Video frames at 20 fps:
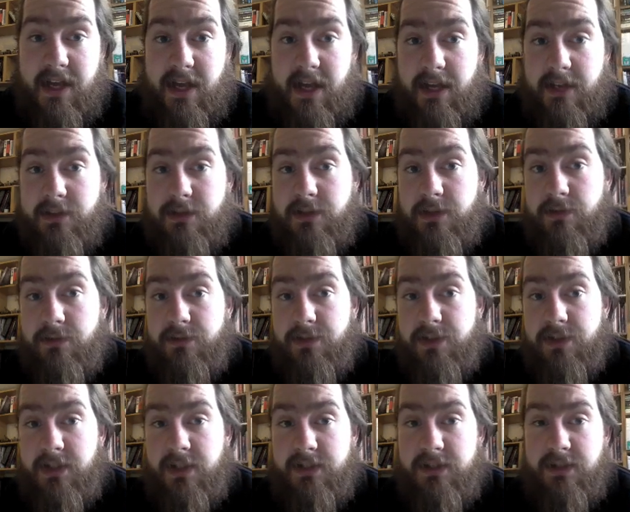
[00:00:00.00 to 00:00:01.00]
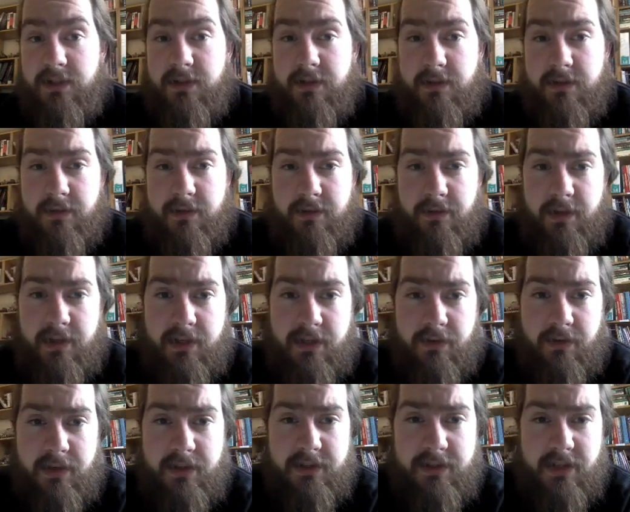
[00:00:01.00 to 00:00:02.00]
at 293 3
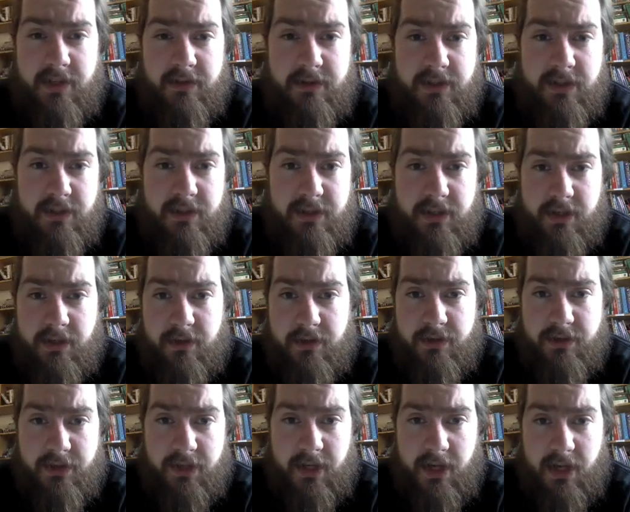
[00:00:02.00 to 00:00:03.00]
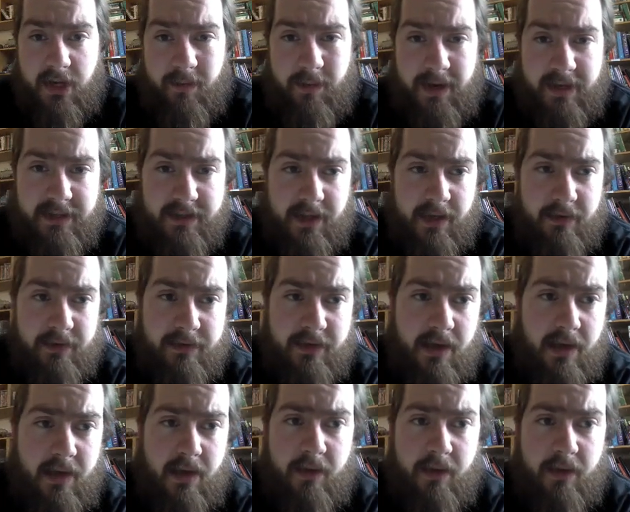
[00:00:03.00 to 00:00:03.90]
degrees Celsius and 100 kilopascals